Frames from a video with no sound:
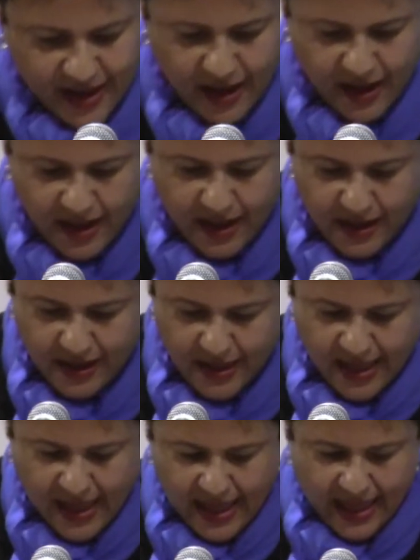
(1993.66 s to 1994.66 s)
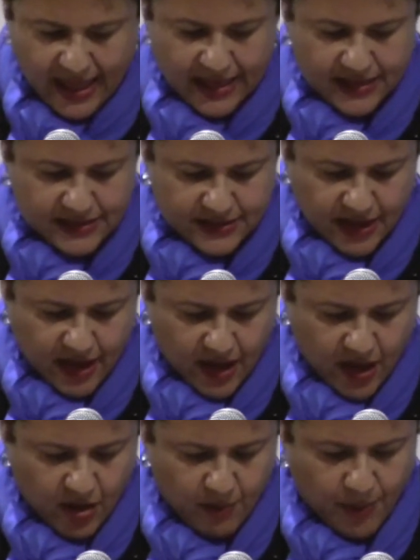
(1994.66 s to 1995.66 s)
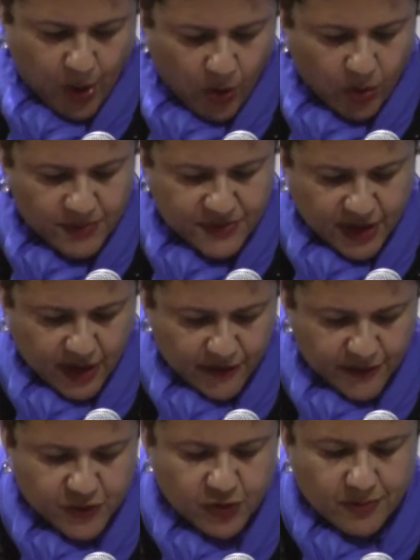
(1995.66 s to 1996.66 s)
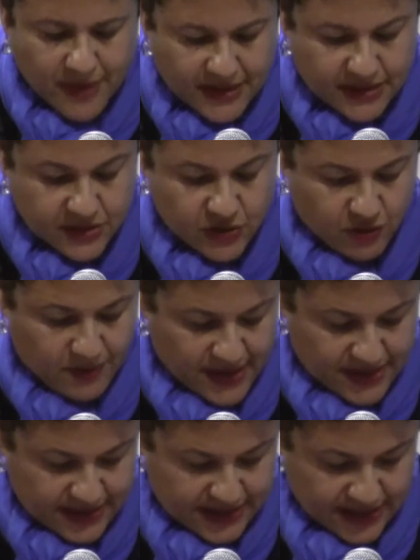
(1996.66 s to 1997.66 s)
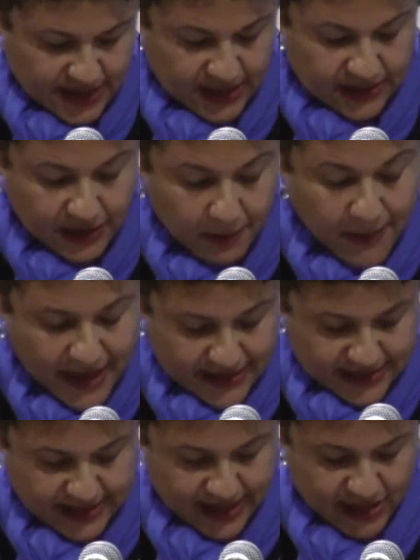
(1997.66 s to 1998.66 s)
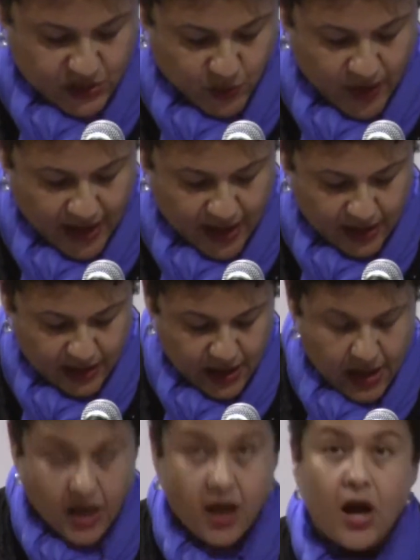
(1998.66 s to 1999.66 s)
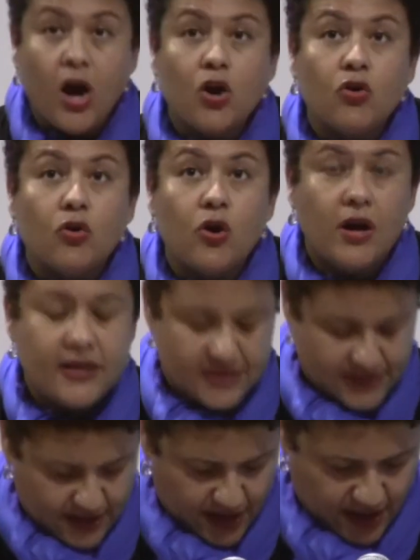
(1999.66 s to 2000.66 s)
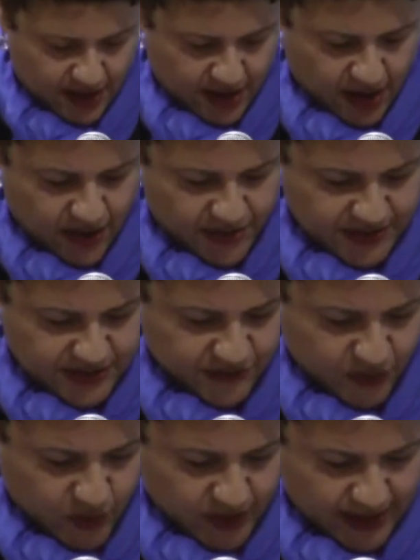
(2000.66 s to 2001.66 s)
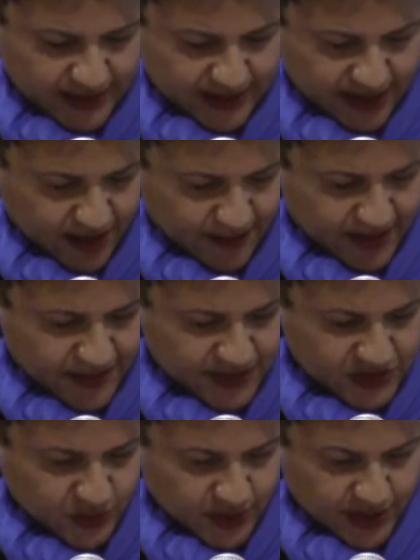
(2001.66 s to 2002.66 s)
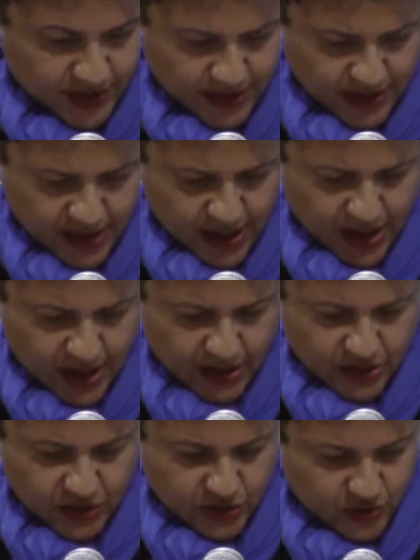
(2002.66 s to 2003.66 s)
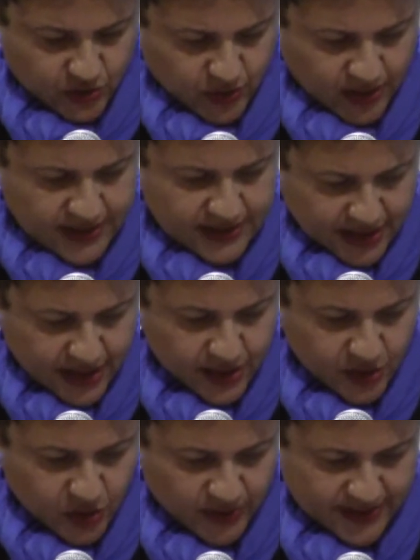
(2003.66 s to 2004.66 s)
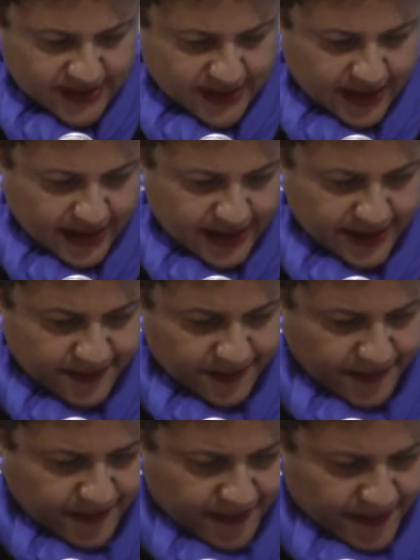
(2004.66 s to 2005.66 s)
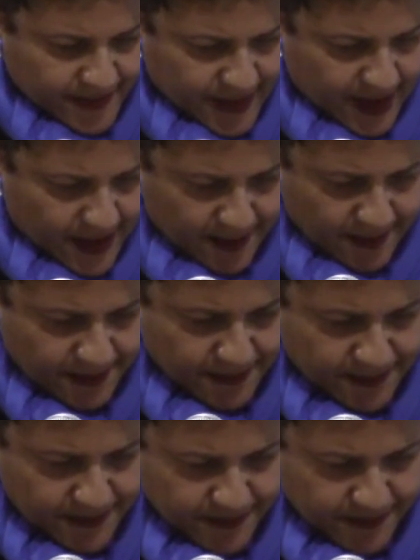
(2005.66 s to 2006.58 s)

Uh, and uh, poems of tremendous, tremendous lament as well uh, across uh, uh, this void, um, and this one uh, to a son who has died. Um,